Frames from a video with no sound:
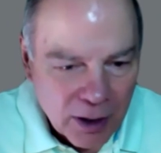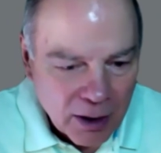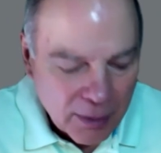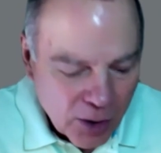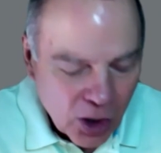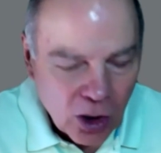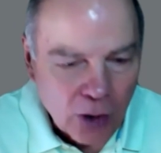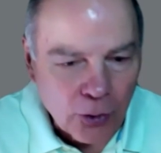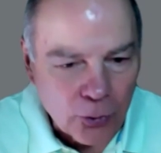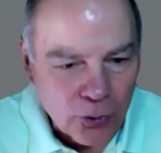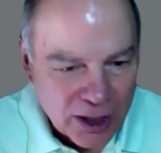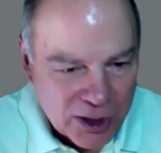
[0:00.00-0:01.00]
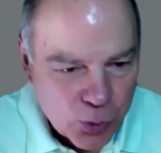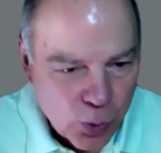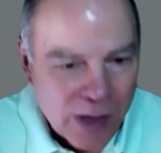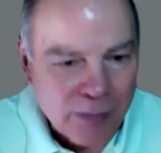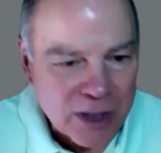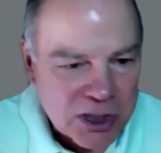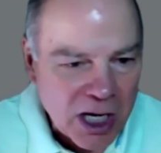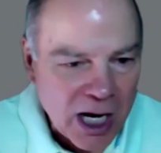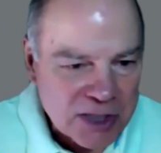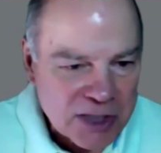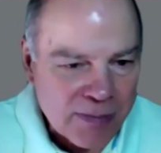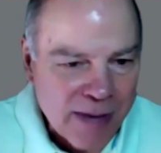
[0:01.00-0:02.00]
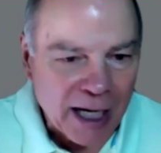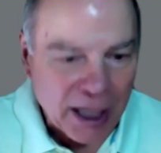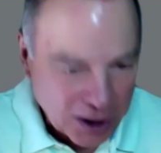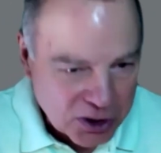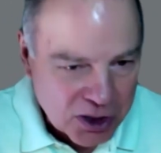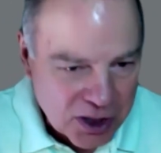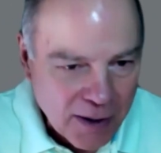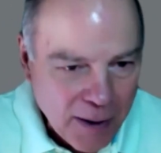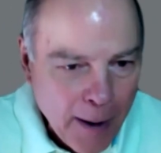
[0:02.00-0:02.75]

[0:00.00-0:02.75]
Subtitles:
among other things, women's cosmetics.